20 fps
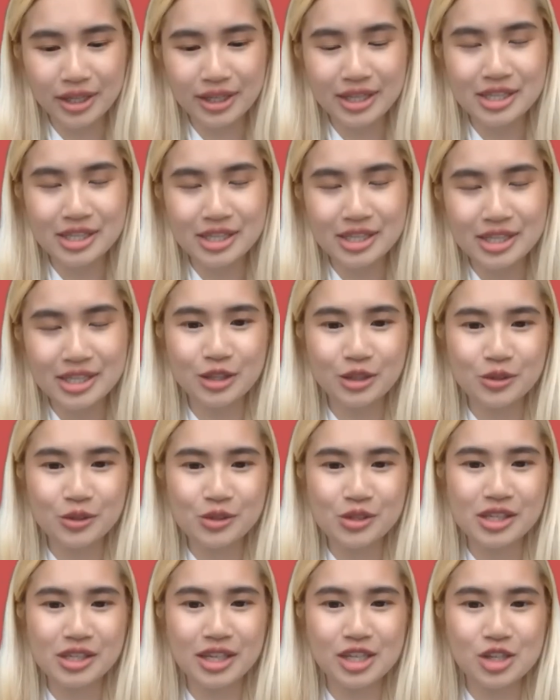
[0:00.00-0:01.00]
these
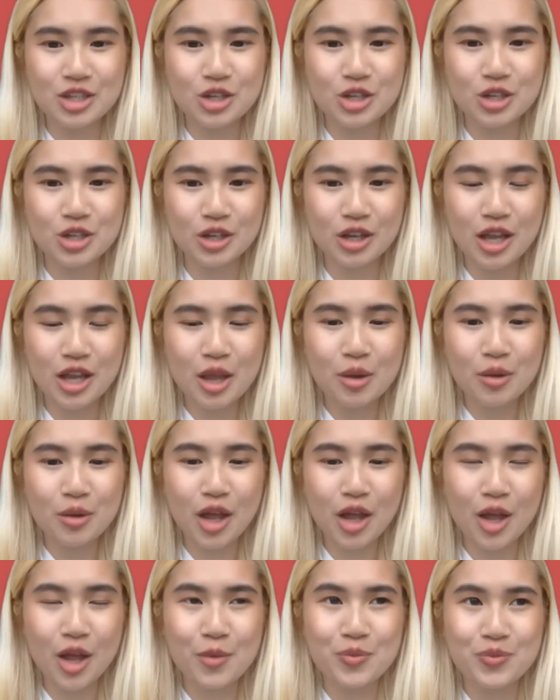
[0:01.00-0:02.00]
skills into
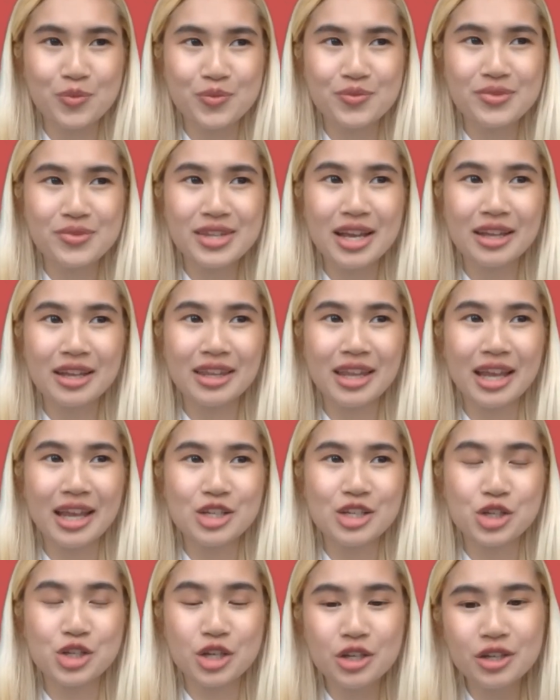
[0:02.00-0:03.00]
um, their
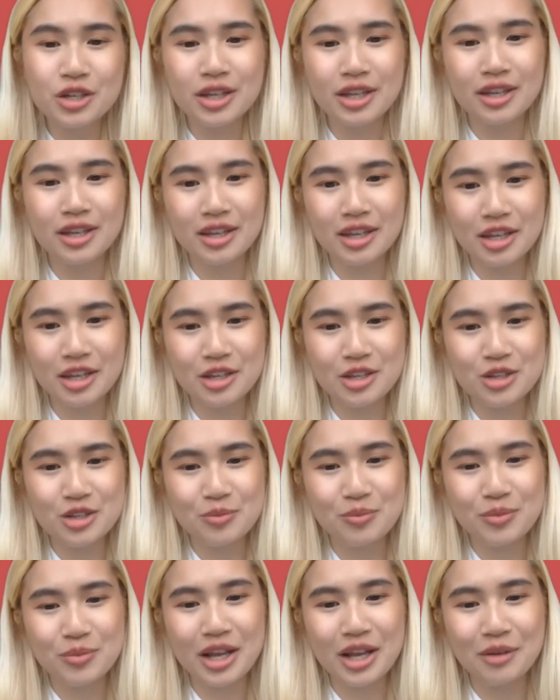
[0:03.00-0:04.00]
journey in
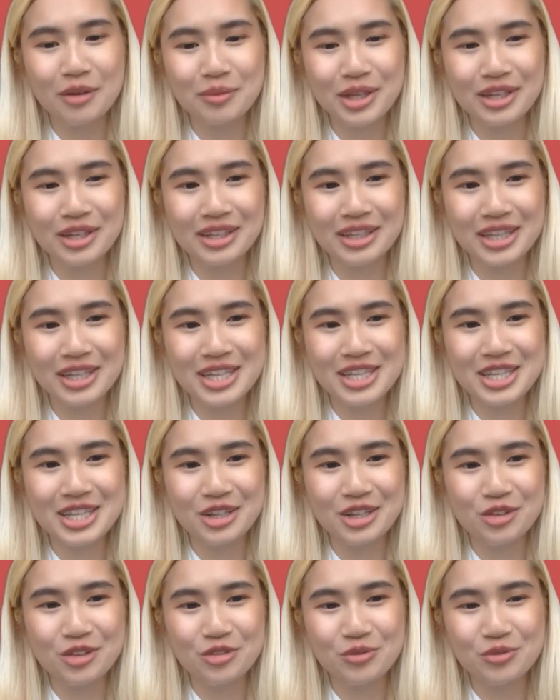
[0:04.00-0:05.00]
becoming a
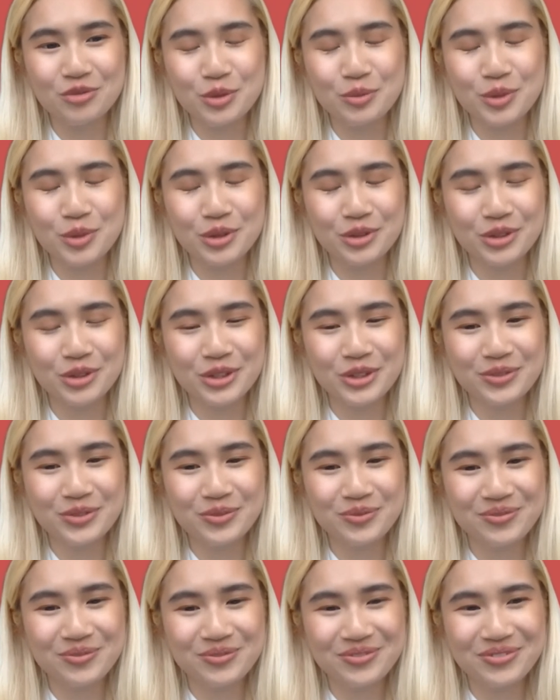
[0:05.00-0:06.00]
leader of tomorrow.
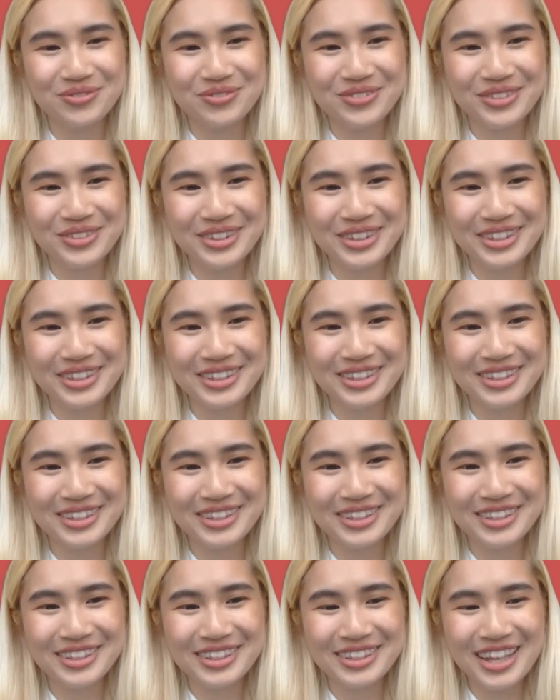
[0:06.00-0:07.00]

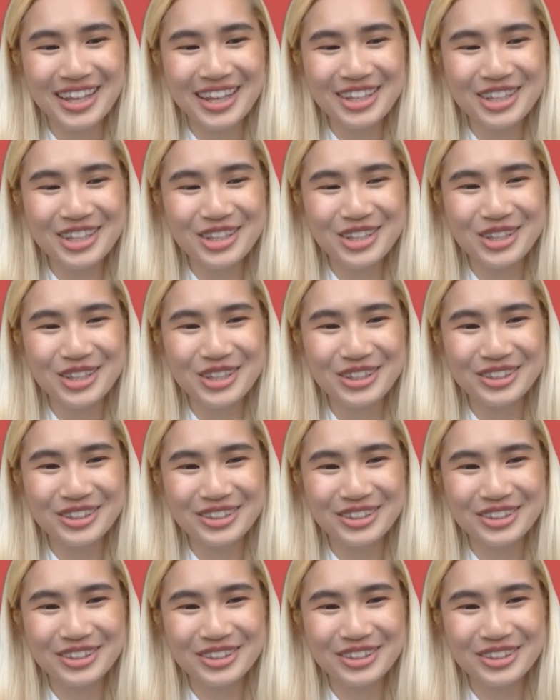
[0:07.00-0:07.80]
Thank you.